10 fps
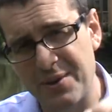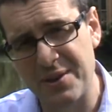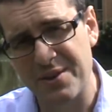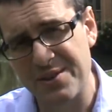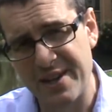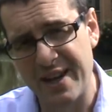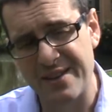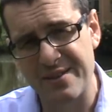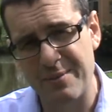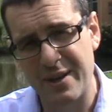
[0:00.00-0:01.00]
it goes out
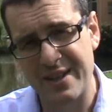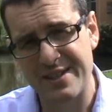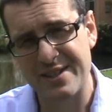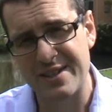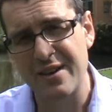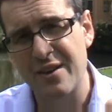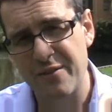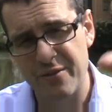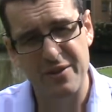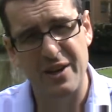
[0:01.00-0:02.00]
past
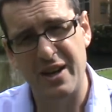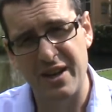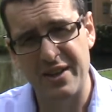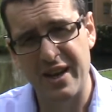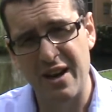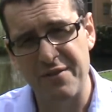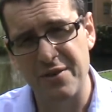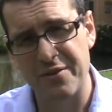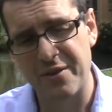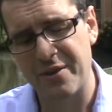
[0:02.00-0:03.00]
the
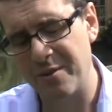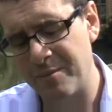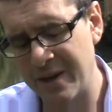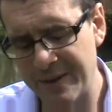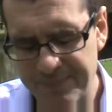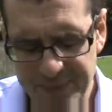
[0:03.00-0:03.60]
outfield for a home run.